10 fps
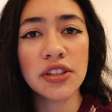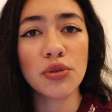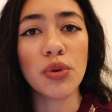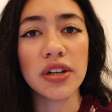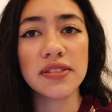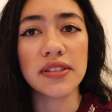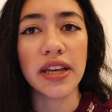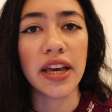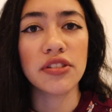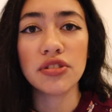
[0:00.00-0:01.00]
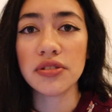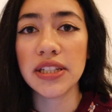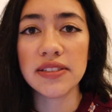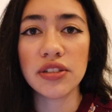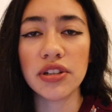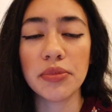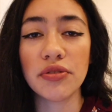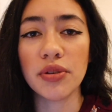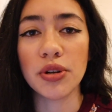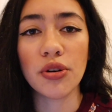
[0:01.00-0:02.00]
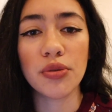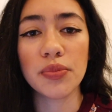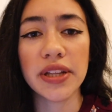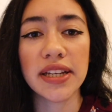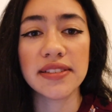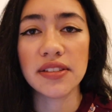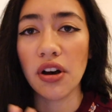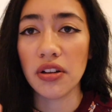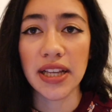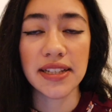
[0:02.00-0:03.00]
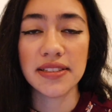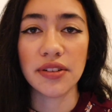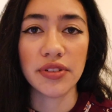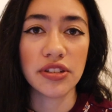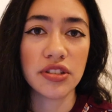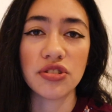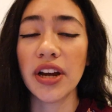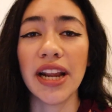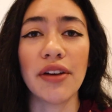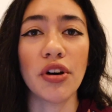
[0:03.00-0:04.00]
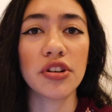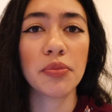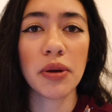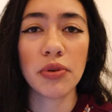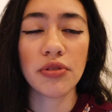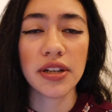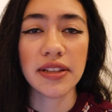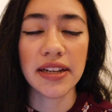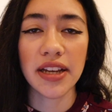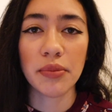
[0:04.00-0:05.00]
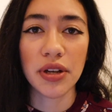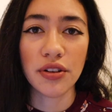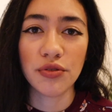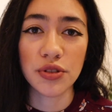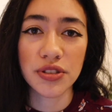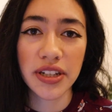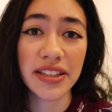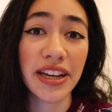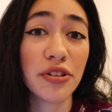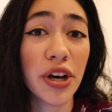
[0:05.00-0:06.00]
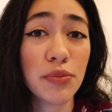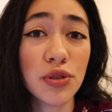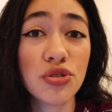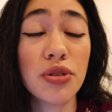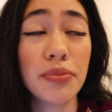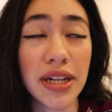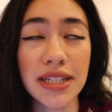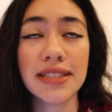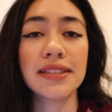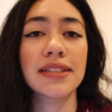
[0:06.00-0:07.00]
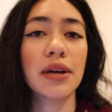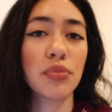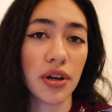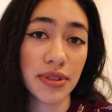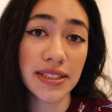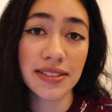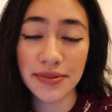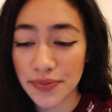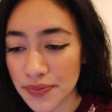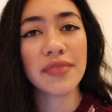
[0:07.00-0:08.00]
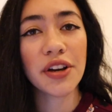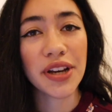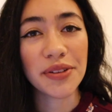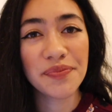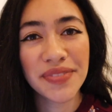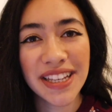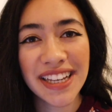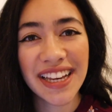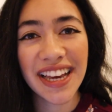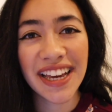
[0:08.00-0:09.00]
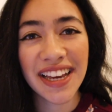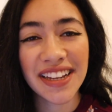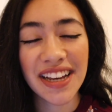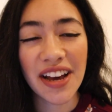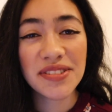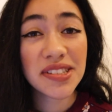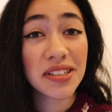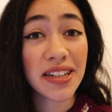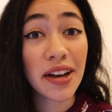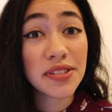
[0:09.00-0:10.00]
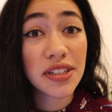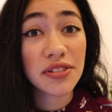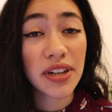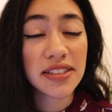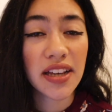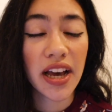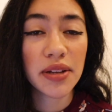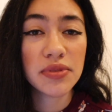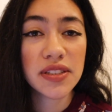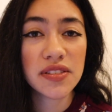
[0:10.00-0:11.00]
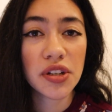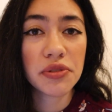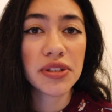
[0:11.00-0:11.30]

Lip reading: the works, and your lease agreement from your old place, all that stuff. Like just try and have all your paperwork lined up in a folder, and that'll help you tremendously, I promise. Okay, and I would say now's a great time to start